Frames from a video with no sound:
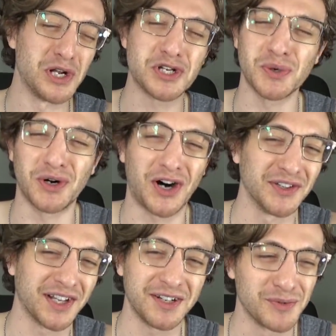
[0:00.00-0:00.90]
mutual
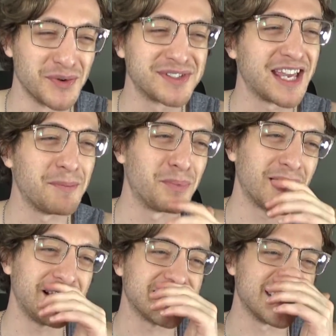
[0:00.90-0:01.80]
online
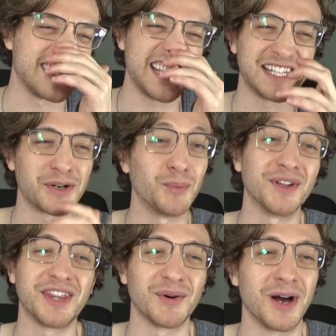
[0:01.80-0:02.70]
RuneScape buddies and seeing
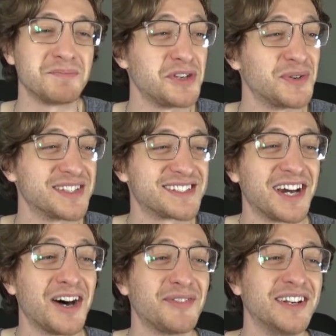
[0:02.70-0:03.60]
like what they're up to and
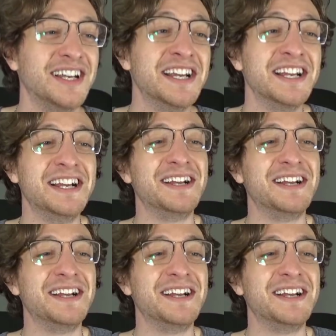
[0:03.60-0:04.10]
stuff. And